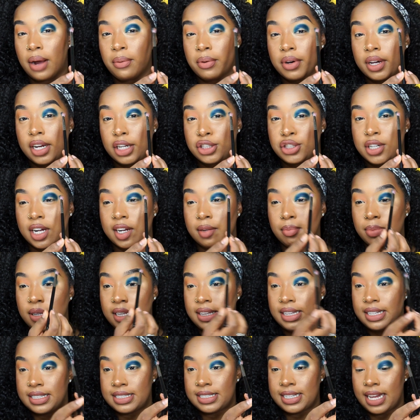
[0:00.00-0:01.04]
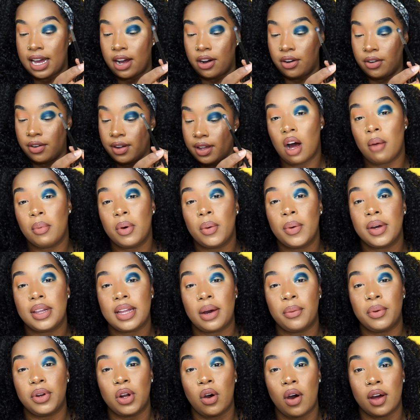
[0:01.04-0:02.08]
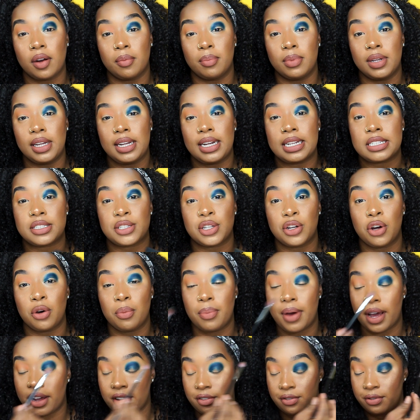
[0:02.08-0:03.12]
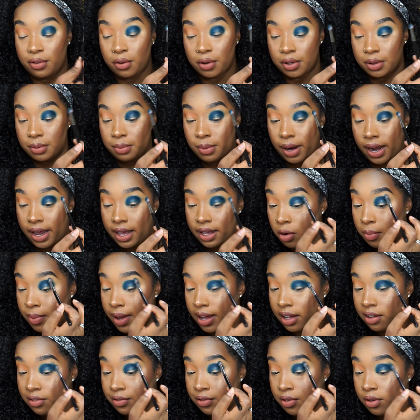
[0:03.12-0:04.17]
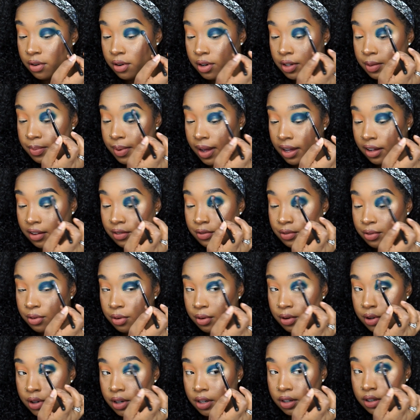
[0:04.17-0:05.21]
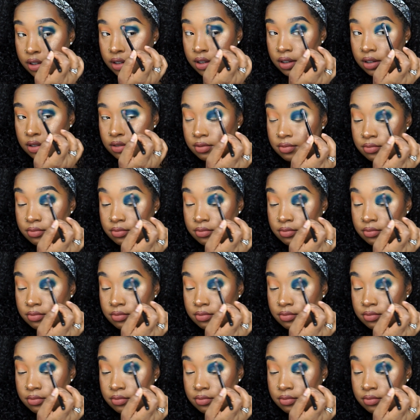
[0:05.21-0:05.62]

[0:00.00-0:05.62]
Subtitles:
Now we're going to try to blend this out. Common way that we know how to blend is to go back and forth, right? Go back and forth, back and forth.